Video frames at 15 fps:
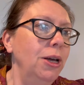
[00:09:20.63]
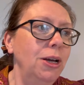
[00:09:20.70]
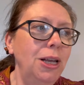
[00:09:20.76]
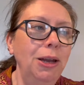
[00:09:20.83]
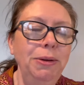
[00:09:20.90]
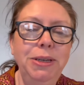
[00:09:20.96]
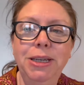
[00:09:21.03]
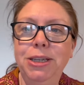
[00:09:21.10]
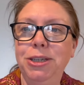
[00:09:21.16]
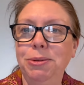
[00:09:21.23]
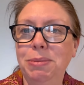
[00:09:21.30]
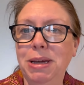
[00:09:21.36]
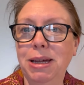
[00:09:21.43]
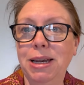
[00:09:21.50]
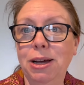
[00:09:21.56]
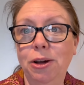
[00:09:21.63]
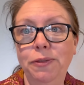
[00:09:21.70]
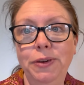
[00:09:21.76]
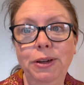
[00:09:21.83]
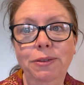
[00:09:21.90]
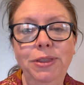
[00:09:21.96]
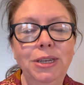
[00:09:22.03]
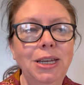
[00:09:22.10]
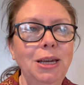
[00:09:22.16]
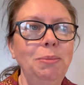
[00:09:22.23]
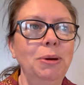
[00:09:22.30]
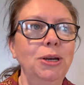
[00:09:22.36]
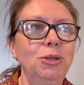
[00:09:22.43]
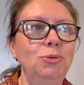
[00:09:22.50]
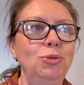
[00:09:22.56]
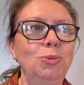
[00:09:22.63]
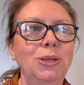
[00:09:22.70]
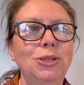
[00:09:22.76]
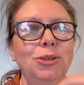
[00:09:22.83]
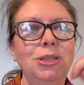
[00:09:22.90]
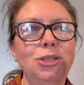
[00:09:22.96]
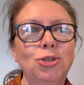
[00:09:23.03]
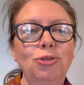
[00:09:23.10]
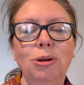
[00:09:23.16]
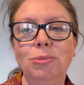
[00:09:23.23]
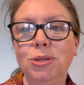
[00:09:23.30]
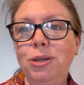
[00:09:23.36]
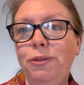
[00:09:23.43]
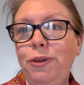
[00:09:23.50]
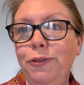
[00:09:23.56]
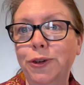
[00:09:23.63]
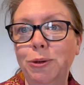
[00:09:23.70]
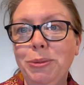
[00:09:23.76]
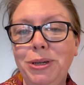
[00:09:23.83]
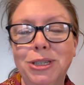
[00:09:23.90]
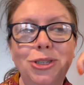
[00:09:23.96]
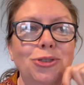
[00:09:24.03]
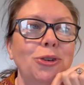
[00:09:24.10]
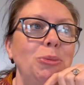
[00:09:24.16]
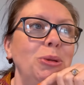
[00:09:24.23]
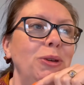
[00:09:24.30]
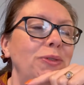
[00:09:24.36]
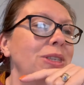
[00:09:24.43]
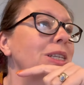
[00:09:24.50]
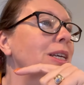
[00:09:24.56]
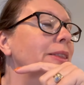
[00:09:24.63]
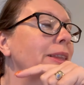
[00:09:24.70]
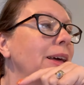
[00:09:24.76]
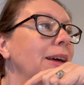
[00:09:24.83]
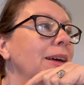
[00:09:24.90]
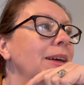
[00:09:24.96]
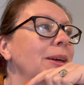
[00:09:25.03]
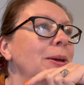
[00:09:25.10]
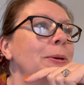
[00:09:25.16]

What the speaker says: Chloe did do me an outfit of the day post, which went on Instagram, so if you follow me on Instagram you'll have seen that